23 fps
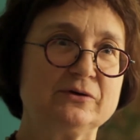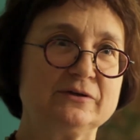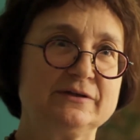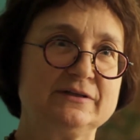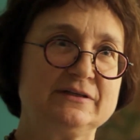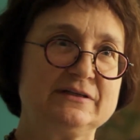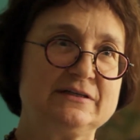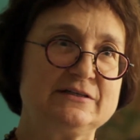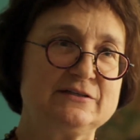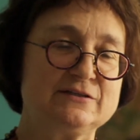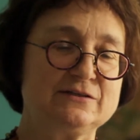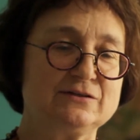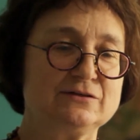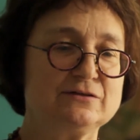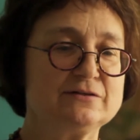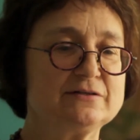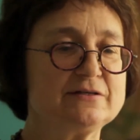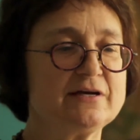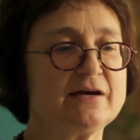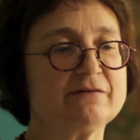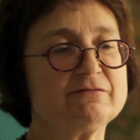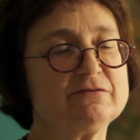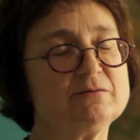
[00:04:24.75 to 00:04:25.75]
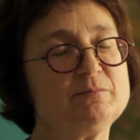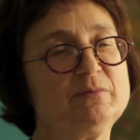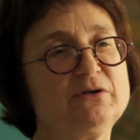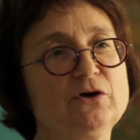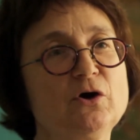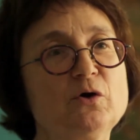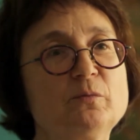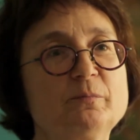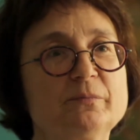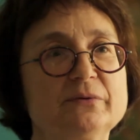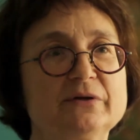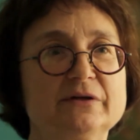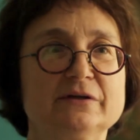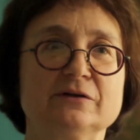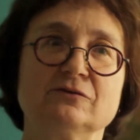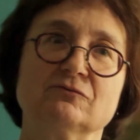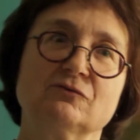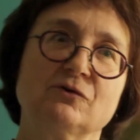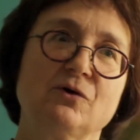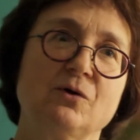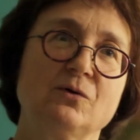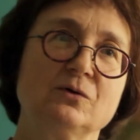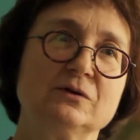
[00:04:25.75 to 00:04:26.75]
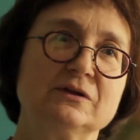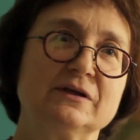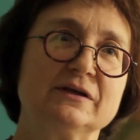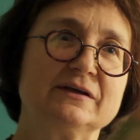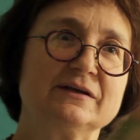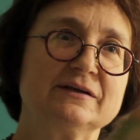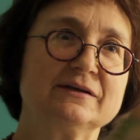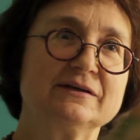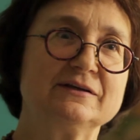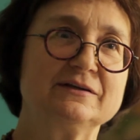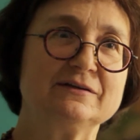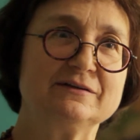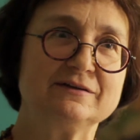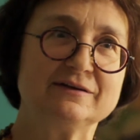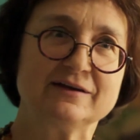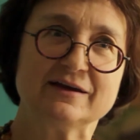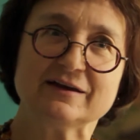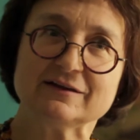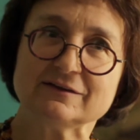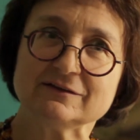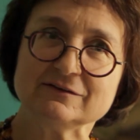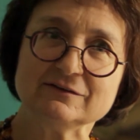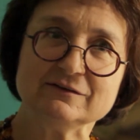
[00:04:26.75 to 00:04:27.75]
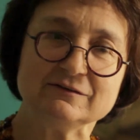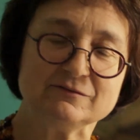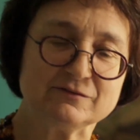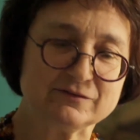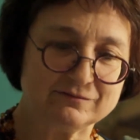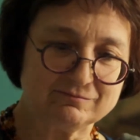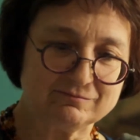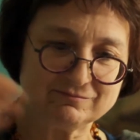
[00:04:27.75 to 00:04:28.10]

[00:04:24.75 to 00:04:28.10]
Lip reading: and the histones have to be open and rolling, and